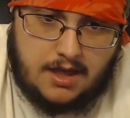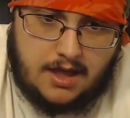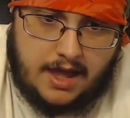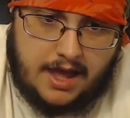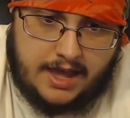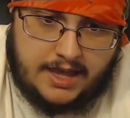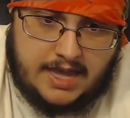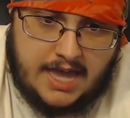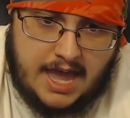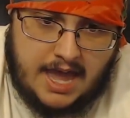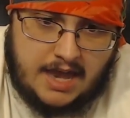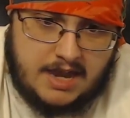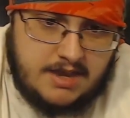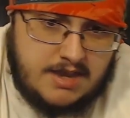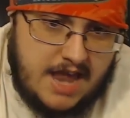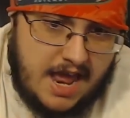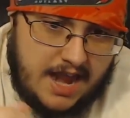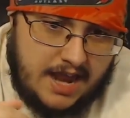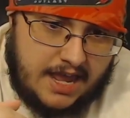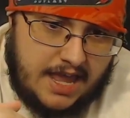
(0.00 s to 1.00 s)
I can't
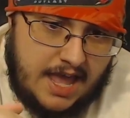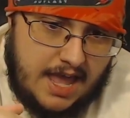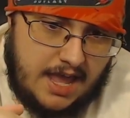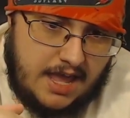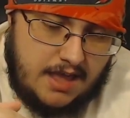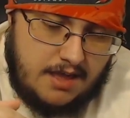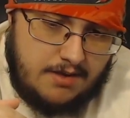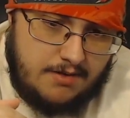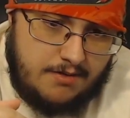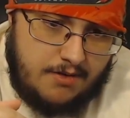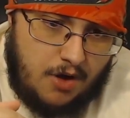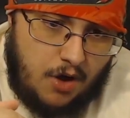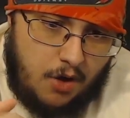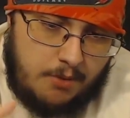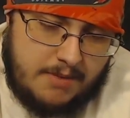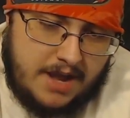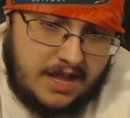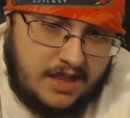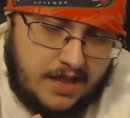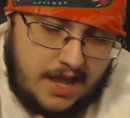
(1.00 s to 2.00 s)
dedicate all
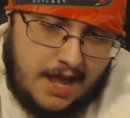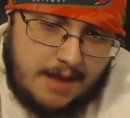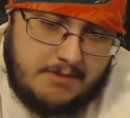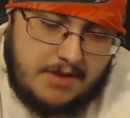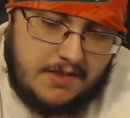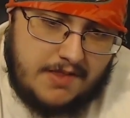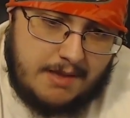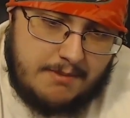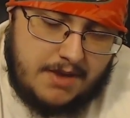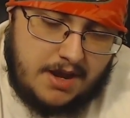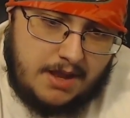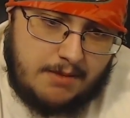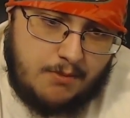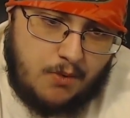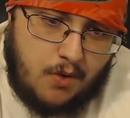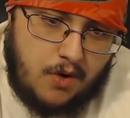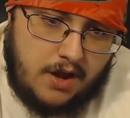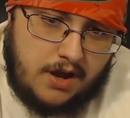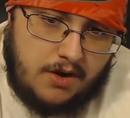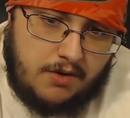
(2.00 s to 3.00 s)
my time to them
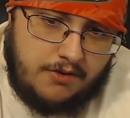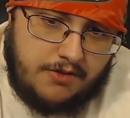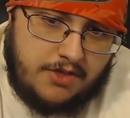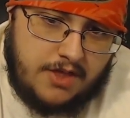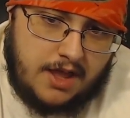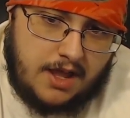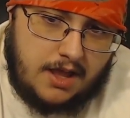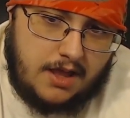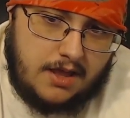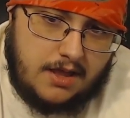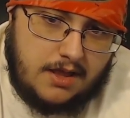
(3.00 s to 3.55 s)
anymore, I don't think.